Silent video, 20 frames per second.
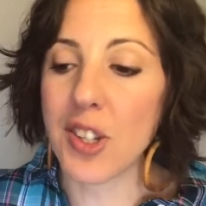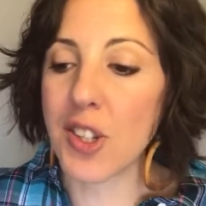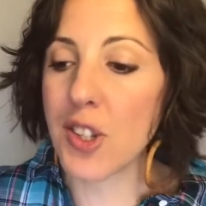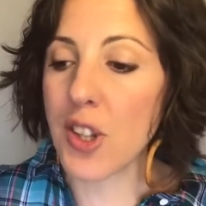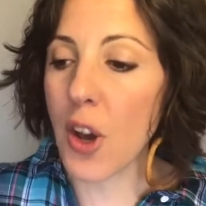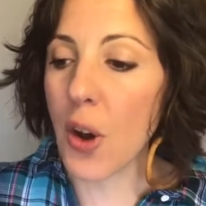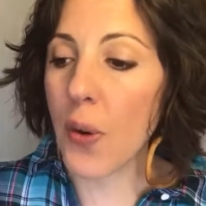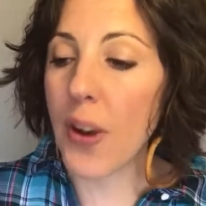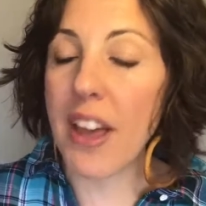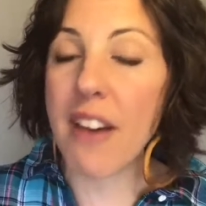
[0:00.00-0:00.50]

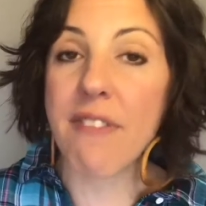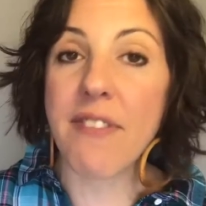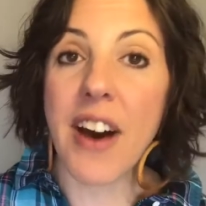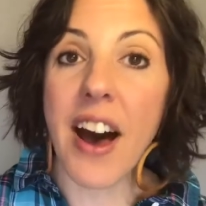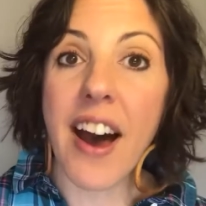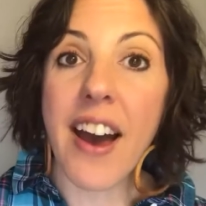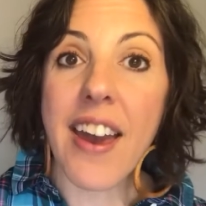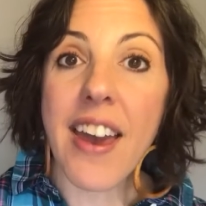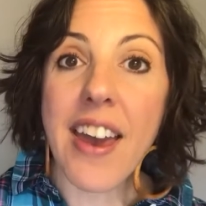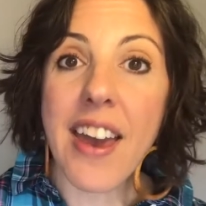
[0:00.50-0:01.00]
So if
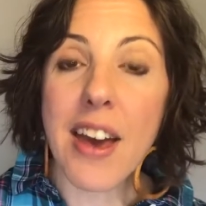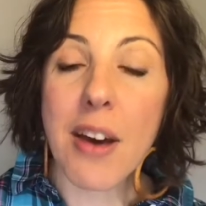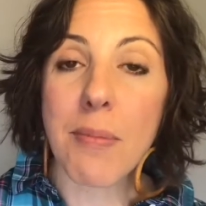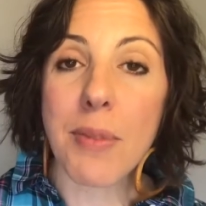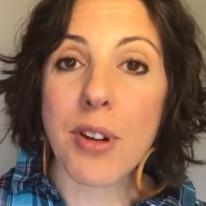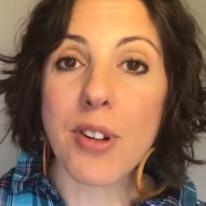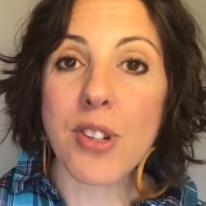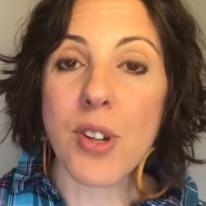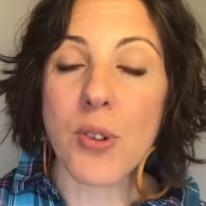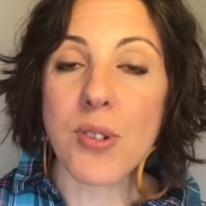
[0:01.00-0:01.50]
I am
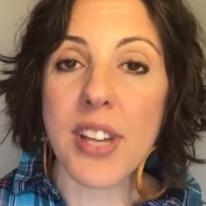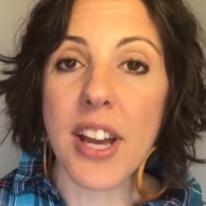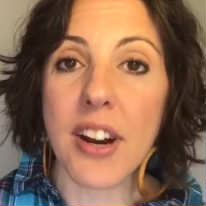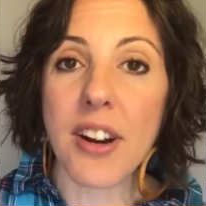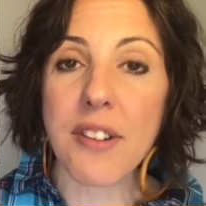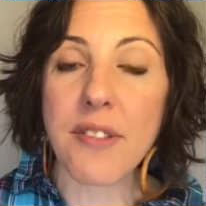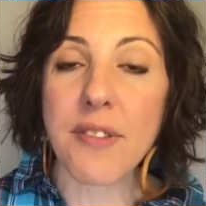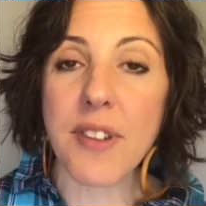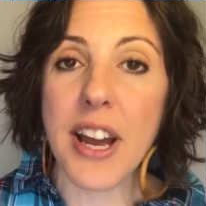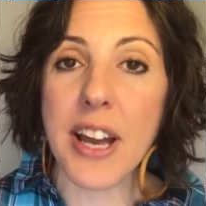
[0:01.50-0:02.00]
your
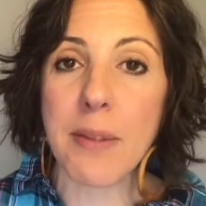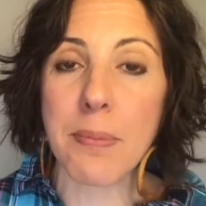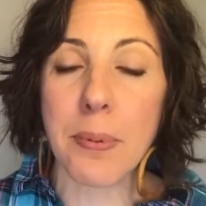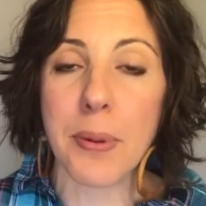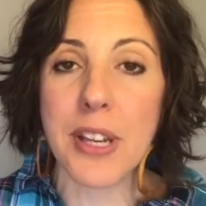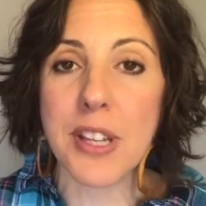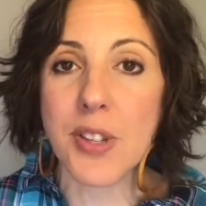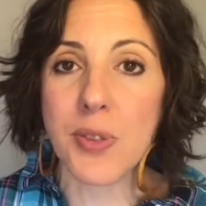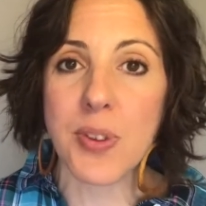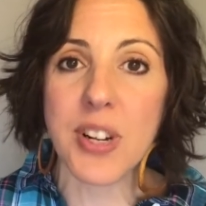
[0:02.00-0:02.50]
doTERRA friend,
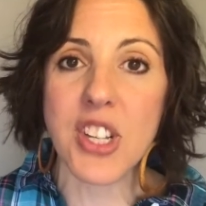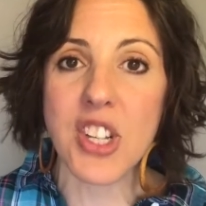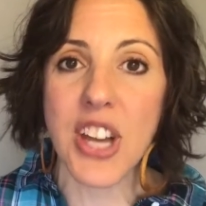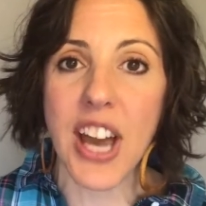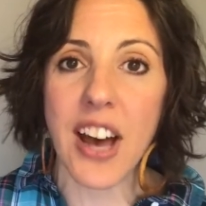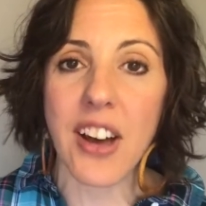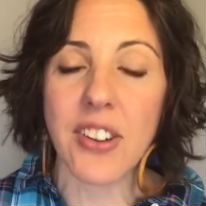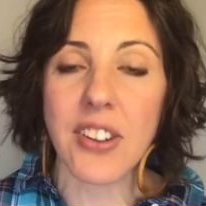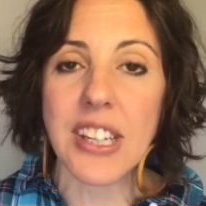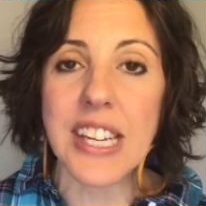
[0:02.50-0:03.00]
please reach
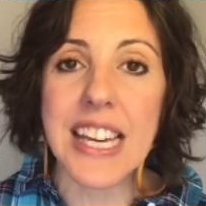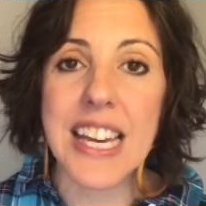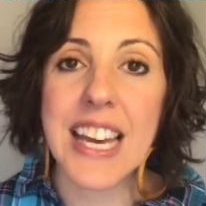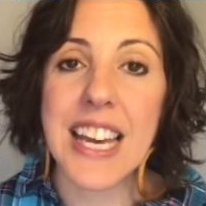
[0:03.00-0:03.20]
out.